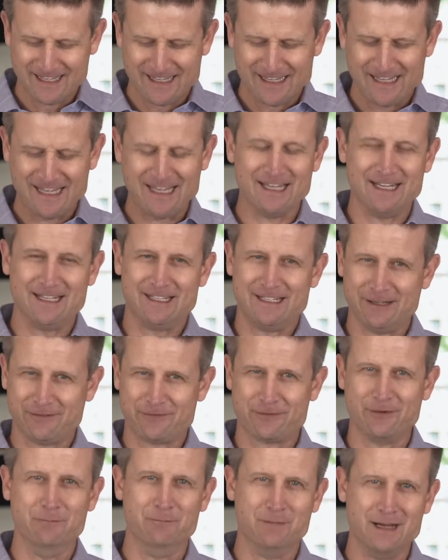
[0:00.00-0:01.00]
he had a
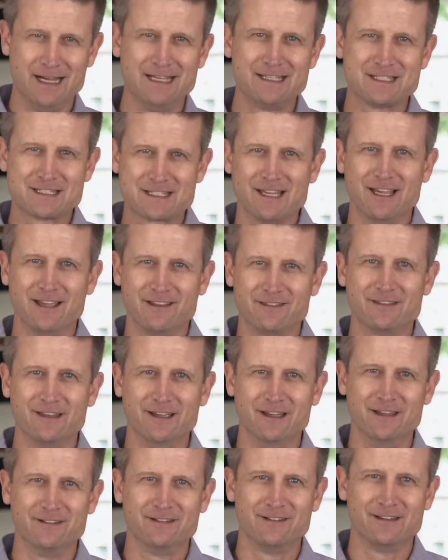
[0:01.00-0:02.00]
different mindset
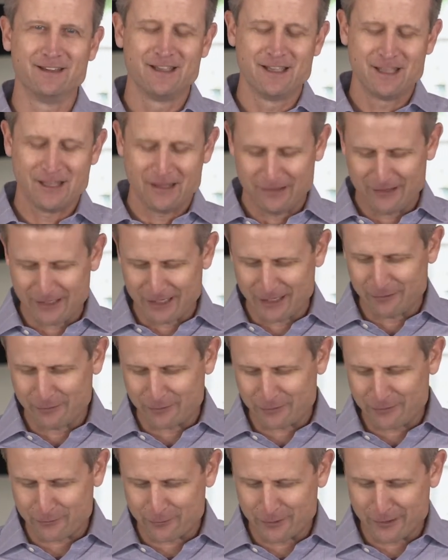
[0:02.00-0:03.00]
than the other
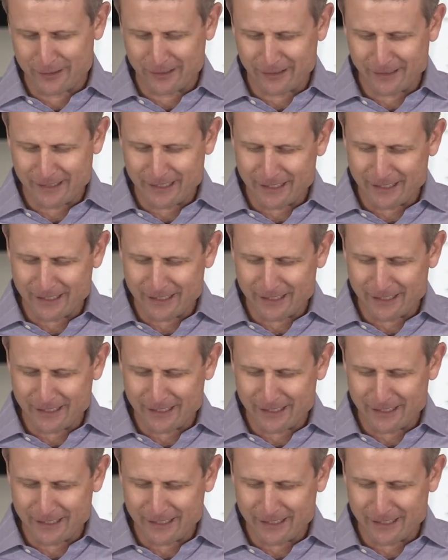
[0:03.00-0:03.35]
three.